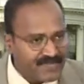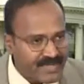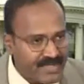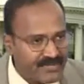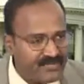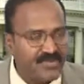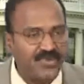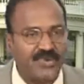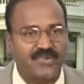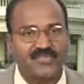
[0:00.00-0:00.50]

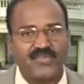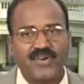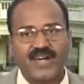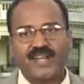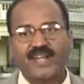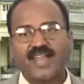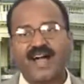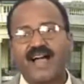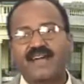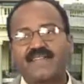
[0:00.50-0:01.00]
4 for
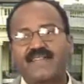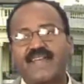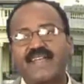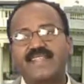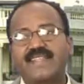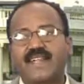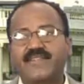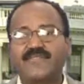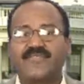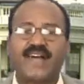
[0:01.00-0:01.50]
language
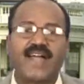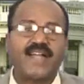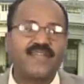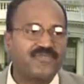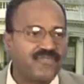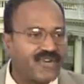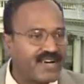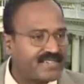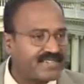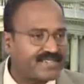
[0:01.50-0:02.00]
and 5
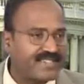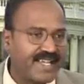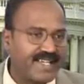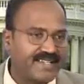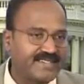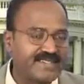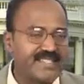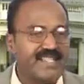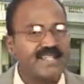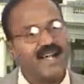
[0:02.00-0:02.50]
for
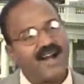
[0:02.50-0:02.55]
science.